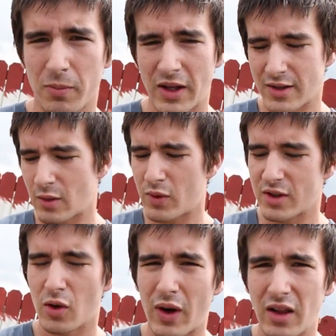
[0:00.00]
because it
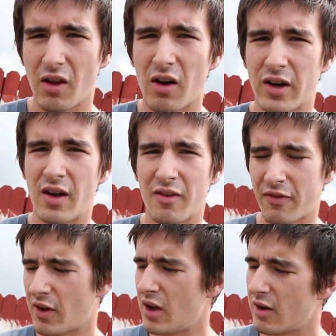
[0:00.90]
wasn't quite long enough
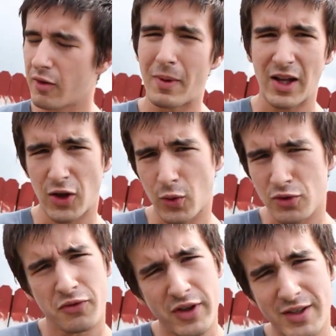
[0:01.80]
for my
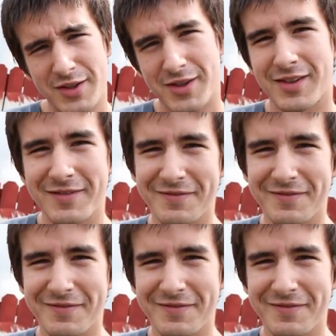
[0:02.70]
huge fist.